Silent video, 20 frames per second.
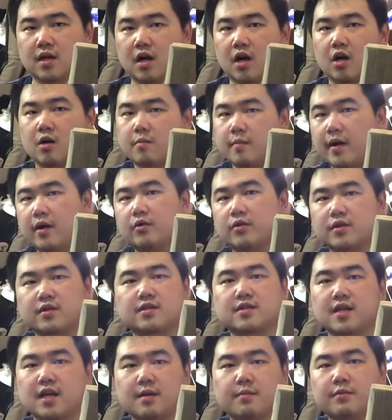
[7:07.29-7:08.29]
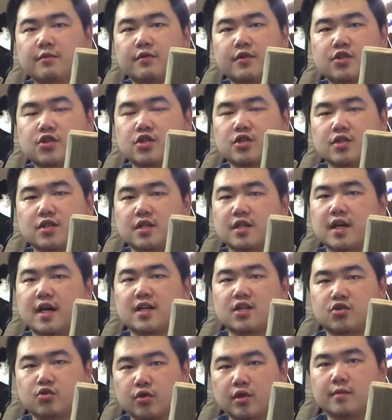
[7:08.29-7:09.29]
are about the same efficiency
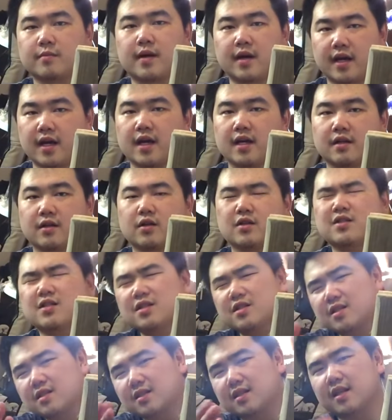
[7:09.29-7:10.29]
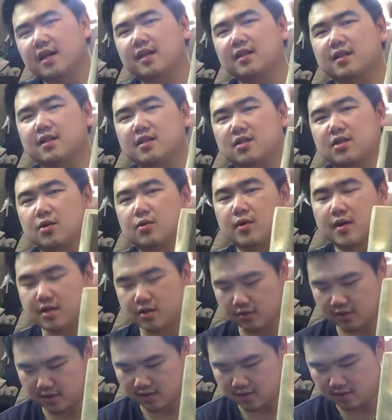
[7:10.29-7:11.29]
as shooting by hand, uh, just slightly slower
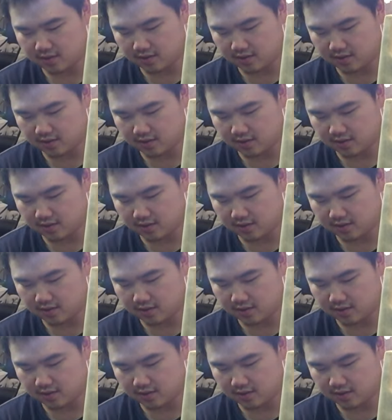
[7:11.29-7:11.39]
as you can